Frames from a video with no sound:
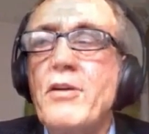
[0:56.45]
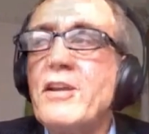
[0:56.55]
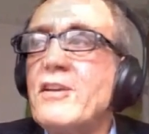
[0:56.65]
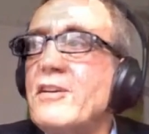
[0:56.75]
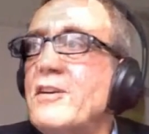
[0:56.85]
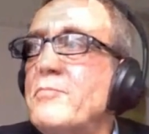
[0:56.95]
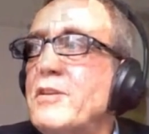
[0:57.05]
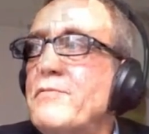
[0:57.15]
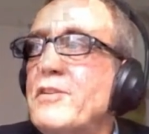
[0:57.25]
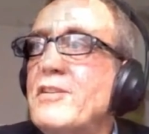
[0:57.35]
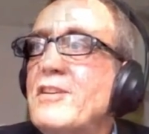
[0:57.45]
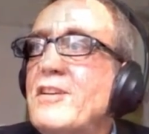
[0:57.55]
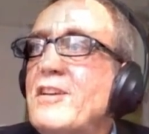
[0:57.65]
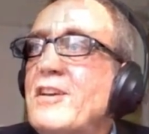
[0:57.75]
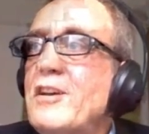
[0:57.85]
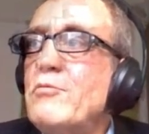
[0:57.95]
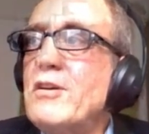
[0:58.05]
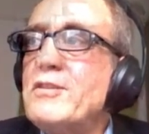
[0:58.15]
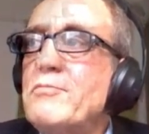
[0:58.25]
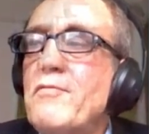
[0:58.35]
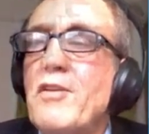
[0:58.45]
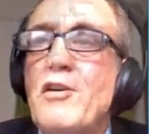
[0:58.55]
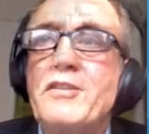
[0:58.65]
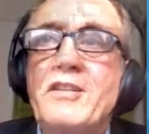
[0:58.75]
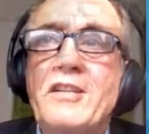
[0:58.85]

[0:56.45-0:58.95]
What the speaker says: Even it was without